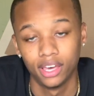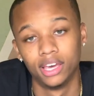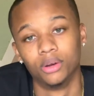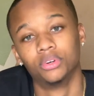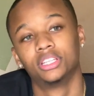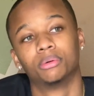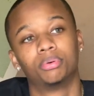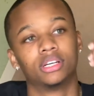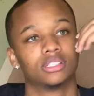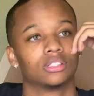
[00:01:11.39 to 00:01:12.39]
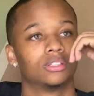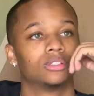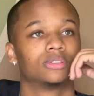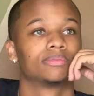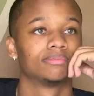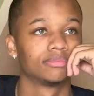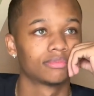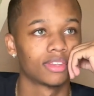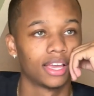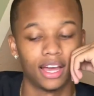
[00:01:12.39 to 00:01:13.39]
It really depends on
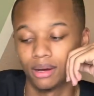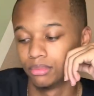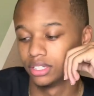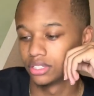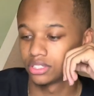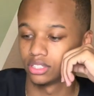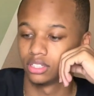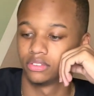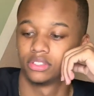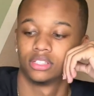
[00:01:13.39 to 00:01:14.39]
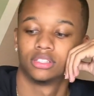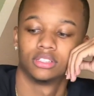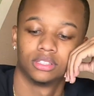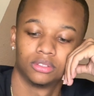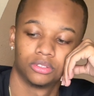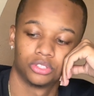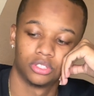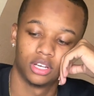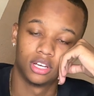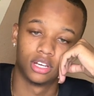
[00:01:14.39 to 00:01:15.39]
how much of the little
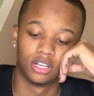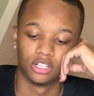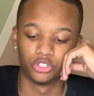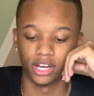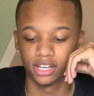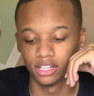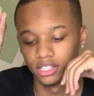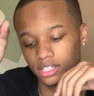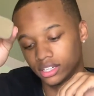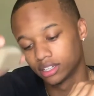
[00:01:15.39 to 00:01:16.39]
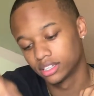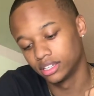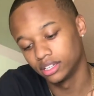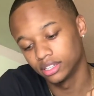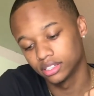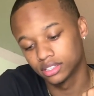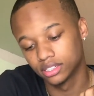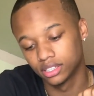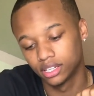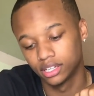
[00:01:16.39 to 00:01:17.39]
dry cleaning kit
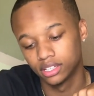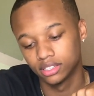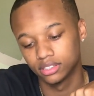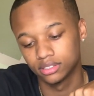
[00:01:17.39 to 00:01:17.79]
can get.